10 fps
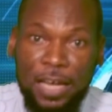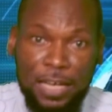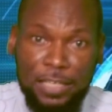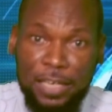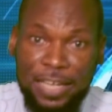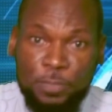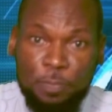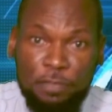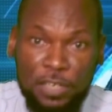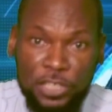and the less
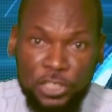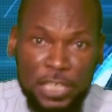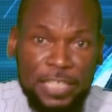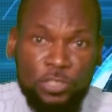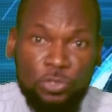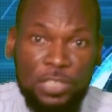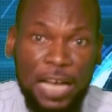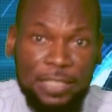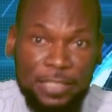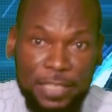privileged in the
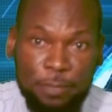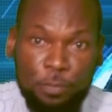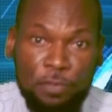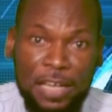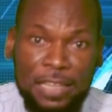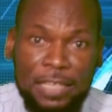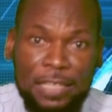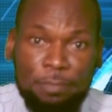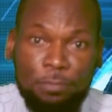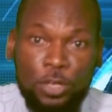society, providing
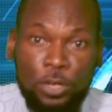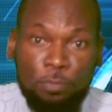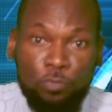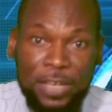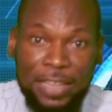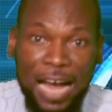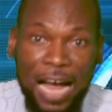them with